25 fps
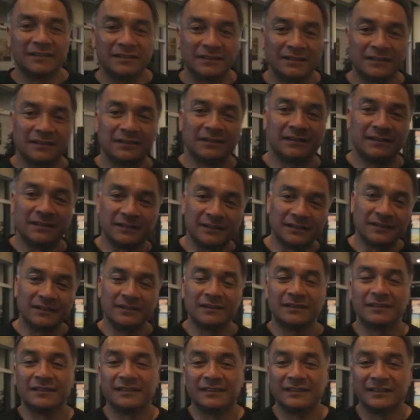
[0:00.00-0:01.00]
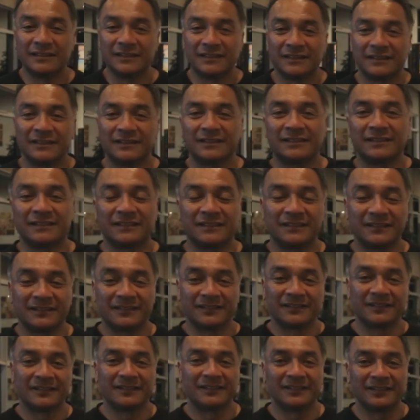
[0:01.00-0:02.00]

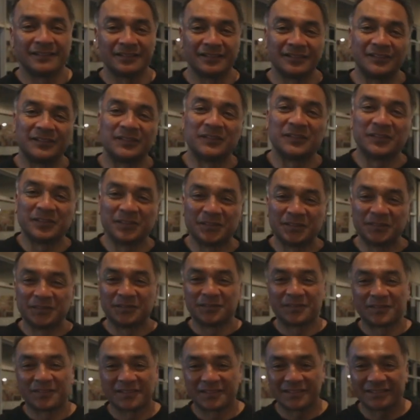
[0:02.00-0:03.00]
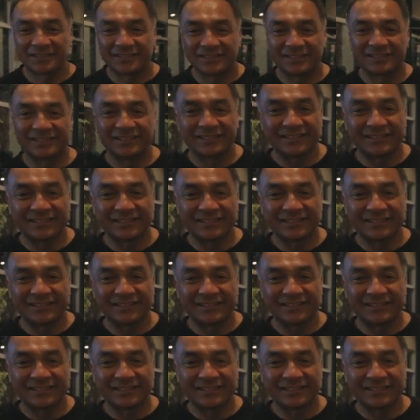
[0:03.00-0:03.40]
(not speaking)